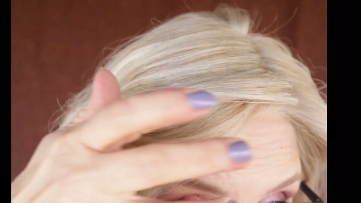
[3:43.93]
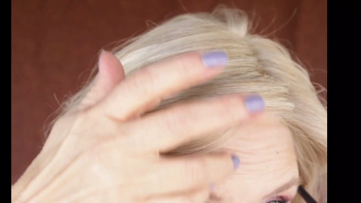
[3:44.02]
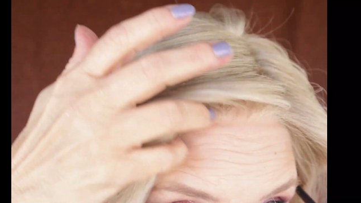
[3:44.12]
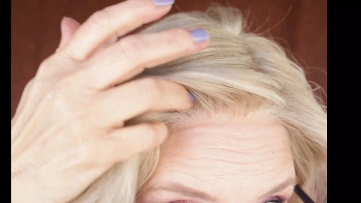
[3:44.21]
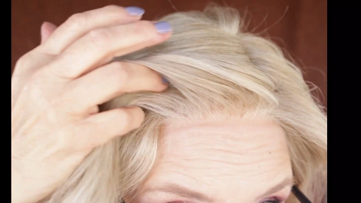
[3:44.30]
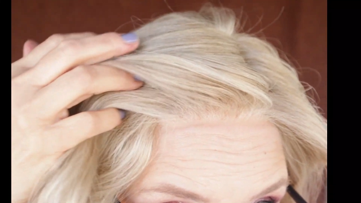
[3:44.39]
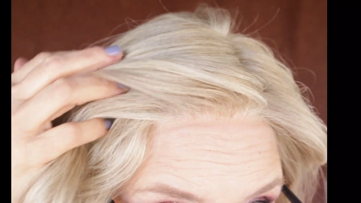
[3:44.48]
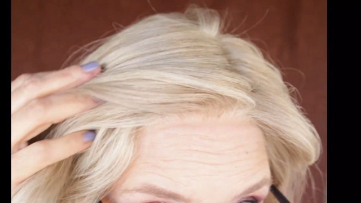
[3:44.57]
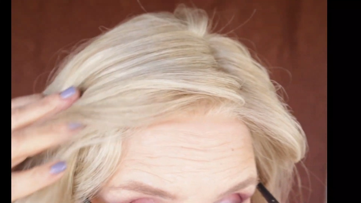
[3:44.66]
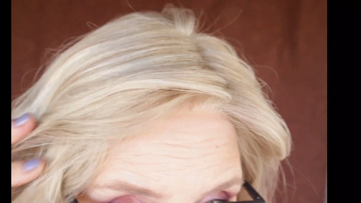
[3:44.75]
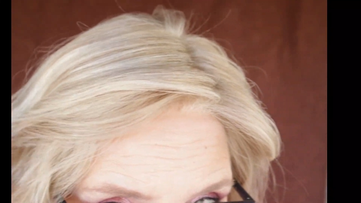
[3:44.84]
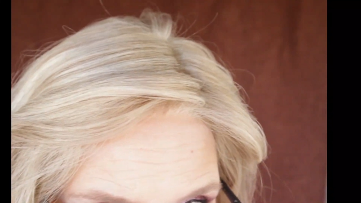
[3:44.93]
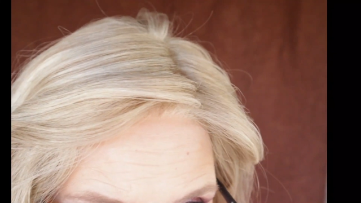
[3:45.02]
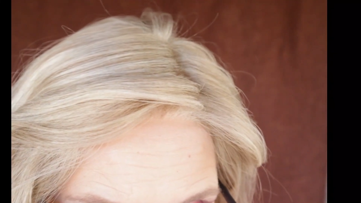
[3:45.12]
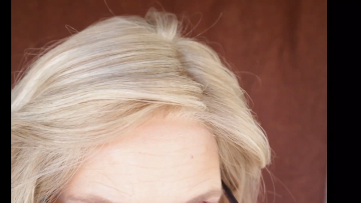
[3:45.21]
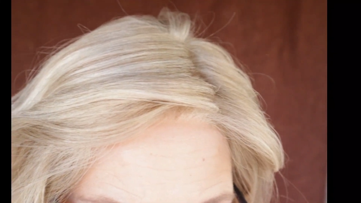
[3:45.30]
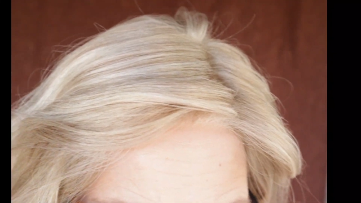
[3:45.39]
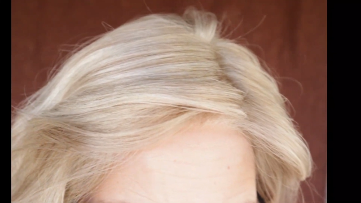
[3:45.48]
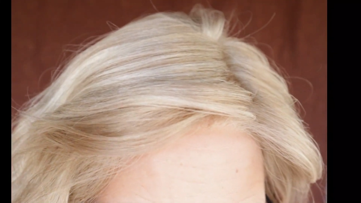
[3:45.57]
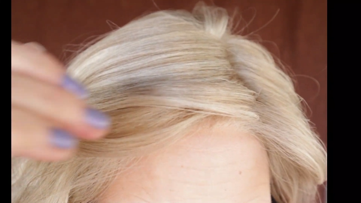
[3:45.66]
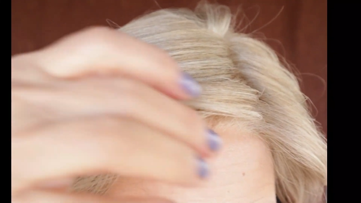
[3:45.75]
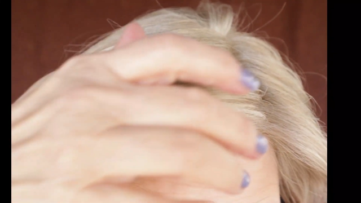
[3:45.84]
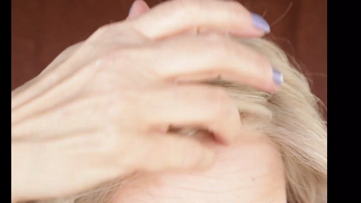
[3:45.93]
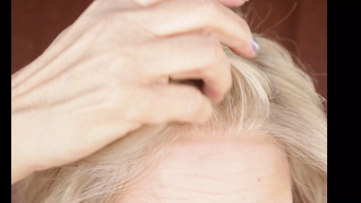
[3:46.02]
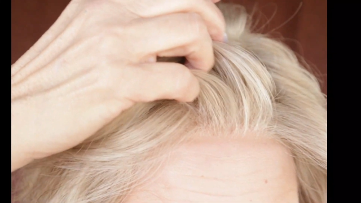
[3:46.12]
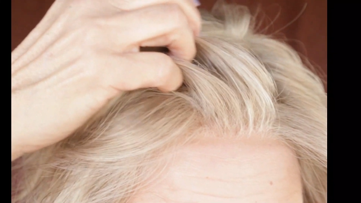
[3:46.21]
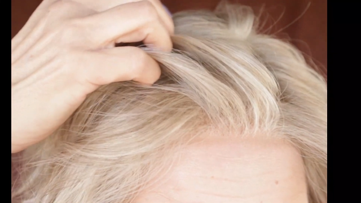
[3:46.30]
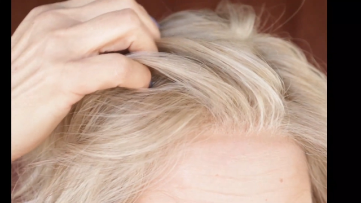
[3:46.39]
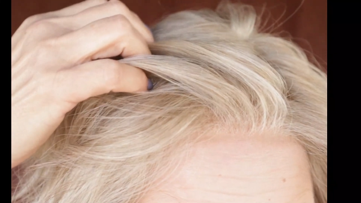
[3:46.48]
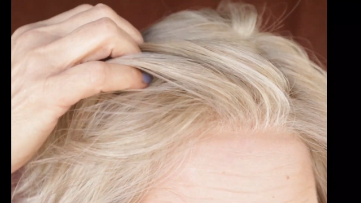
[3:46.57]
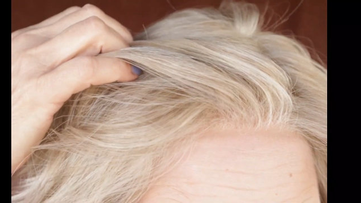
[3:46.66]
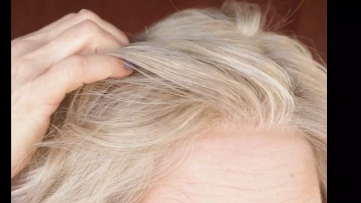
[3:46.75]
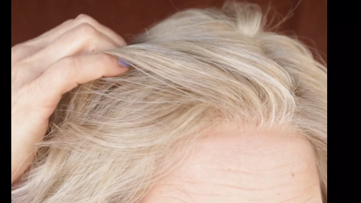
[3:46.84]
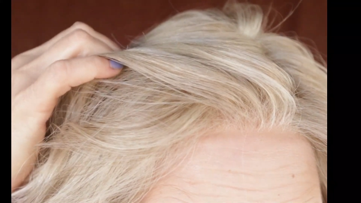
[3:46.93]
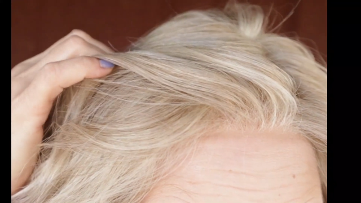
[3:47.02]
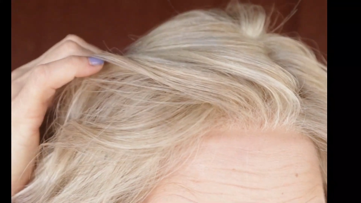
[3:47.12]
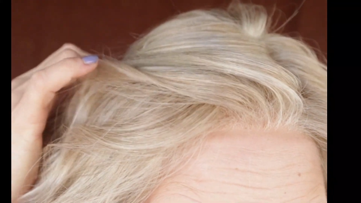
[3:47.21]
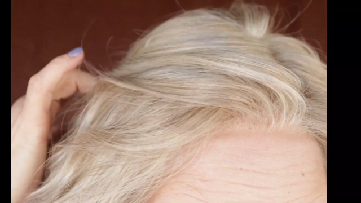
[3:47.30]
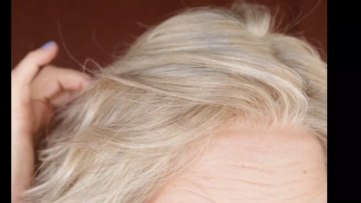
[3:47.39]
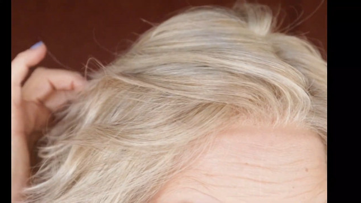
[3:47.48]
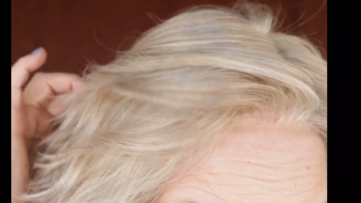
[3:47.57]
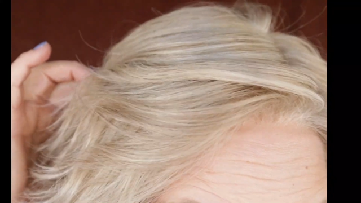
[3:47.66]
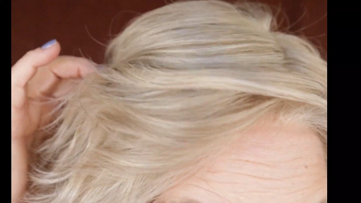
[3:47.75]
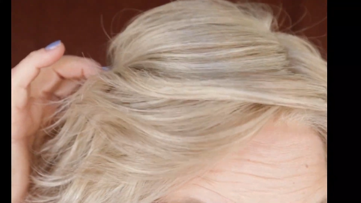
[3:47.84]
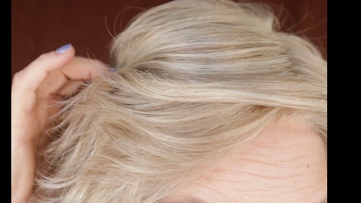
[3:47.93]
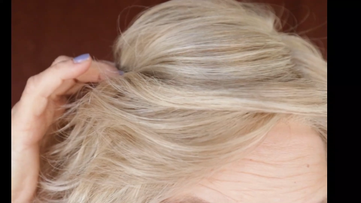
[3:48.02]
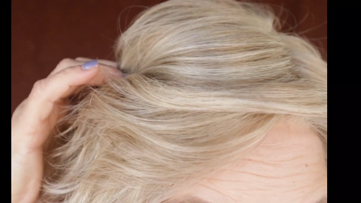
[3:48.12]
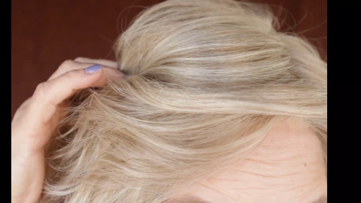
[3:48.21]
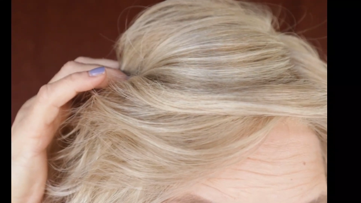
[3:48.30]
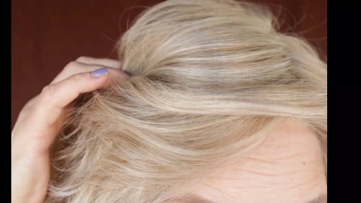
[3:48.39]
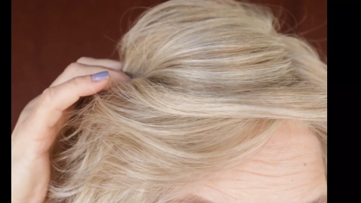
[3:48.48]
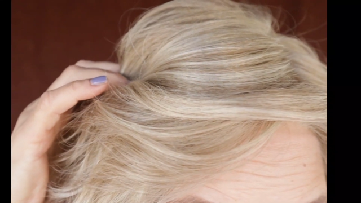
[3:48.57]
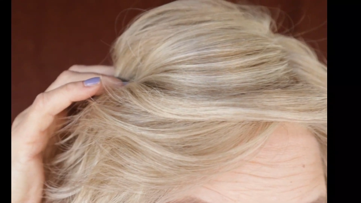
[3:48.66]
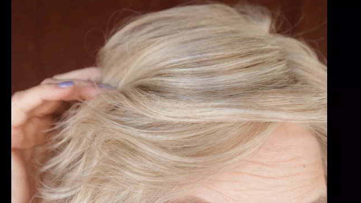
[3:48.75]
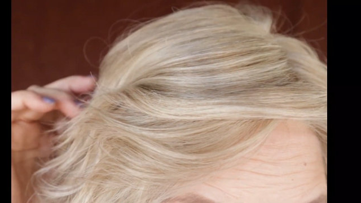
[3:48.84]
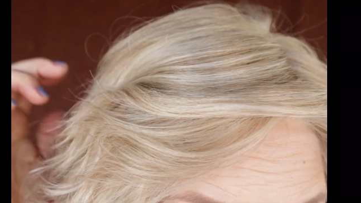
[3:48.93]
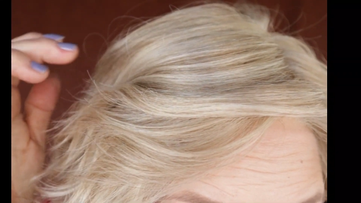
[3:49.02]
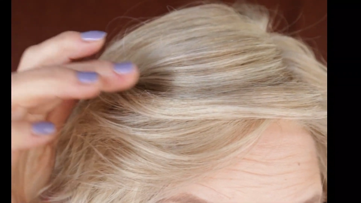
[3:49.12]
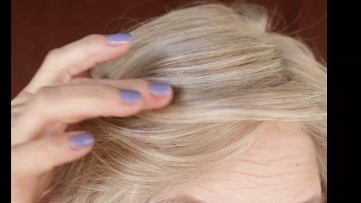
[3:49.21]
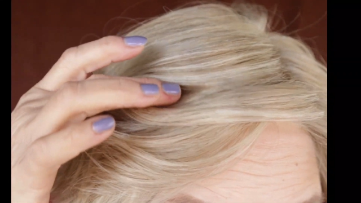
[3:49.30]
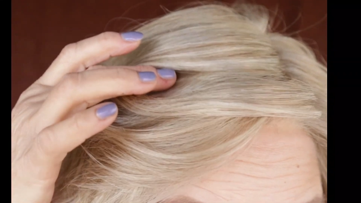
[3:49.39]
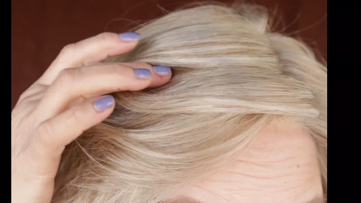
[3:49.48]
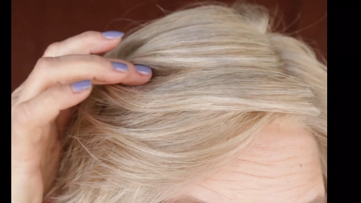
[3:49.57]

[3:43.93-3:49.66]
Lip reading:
Nobody's mouth can be seen.